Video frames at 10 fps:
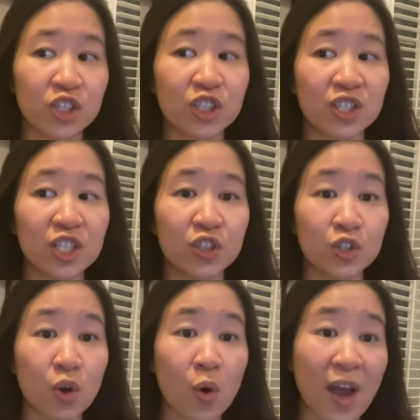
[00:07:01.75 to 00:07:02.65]
just need to
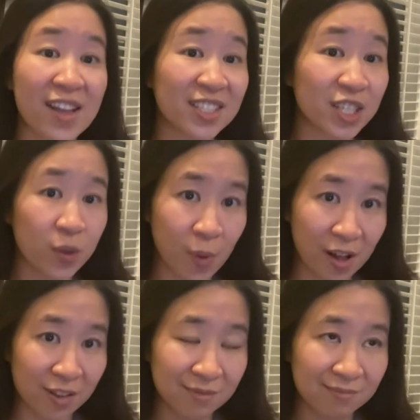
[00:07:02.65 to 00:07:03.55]
know
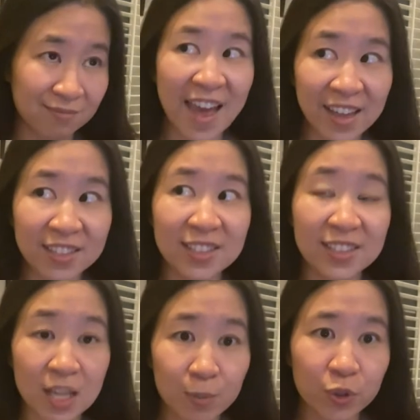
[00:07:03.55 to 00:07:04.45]
SQL and
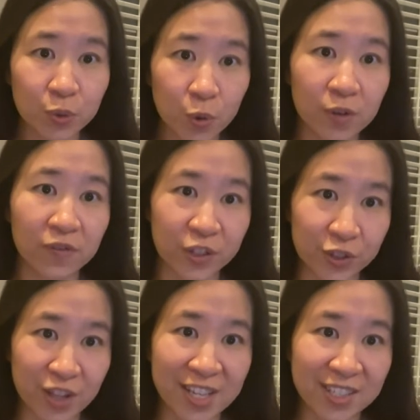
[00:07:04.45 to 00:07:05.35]
some sort of
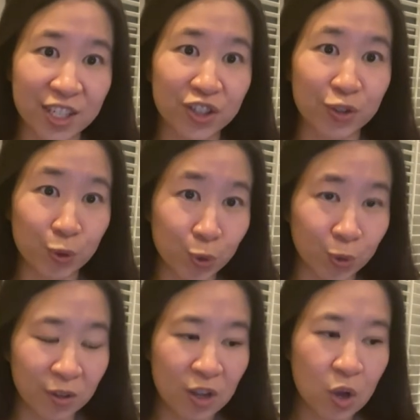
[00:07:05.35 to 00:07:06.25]
visualization
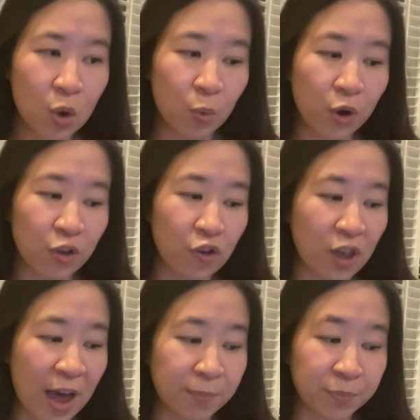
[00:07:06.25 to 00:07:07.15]
tool, whether
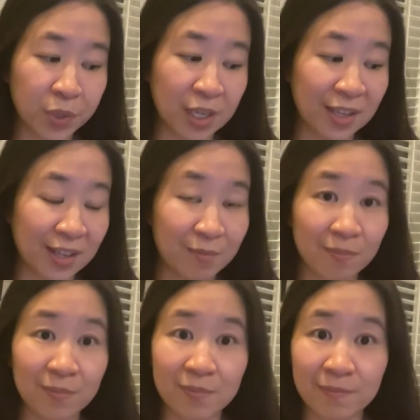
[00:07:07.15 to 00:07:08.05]
that be
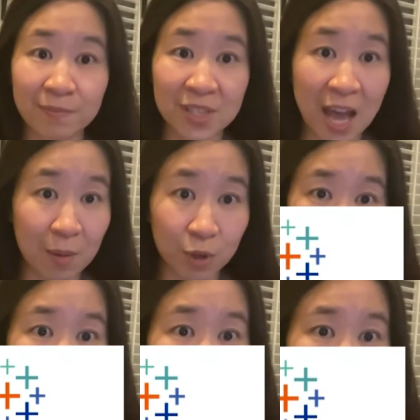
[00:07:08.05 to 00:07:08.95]

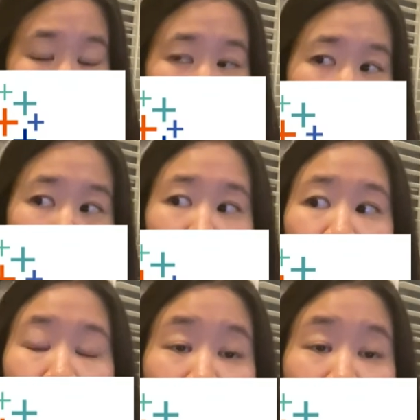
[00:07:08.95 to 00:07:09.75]
Tableau or